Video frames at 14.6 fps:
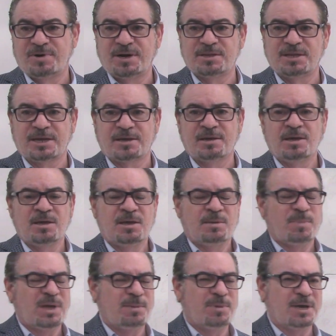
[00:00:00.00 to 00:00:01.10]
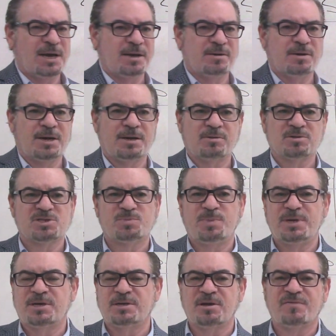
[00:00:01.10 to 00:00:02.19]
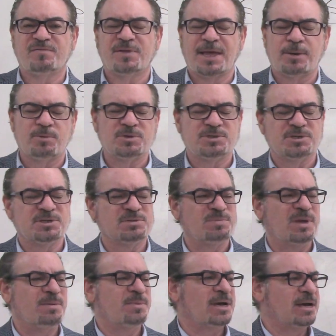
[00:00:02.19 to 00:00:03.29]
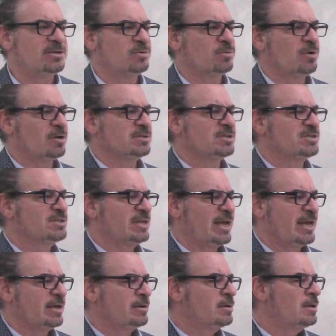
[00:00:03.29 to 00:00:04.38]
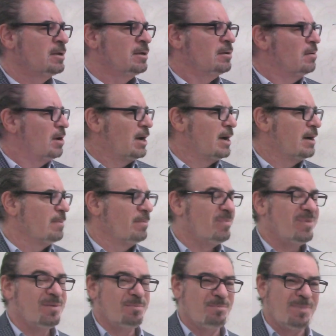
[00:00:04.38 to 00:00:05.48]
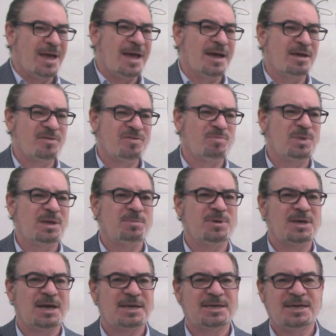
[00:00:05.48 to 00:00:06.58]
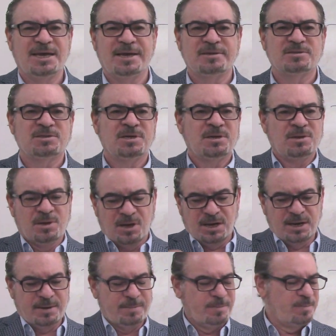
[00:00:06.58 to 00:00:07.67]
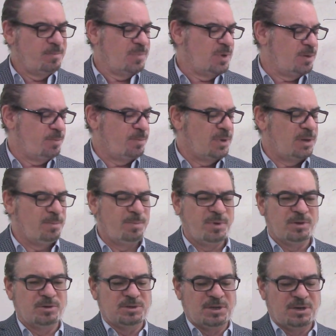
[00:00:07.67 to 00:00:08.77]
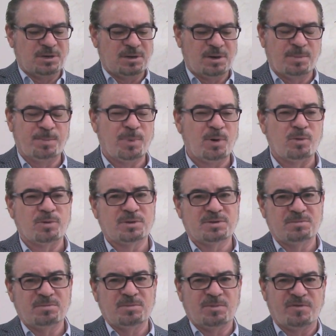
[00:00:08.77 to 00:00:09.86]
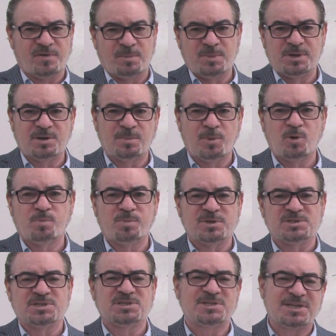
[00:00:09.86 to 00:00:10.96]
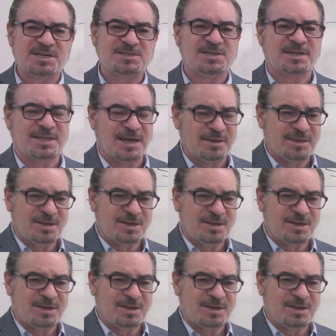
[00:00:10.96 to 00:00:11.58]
Right? Like maybe I don't speak enough languages. Maybe I don't understand math. Maybe I can't build a boat if I'm in the boat business. Things like that.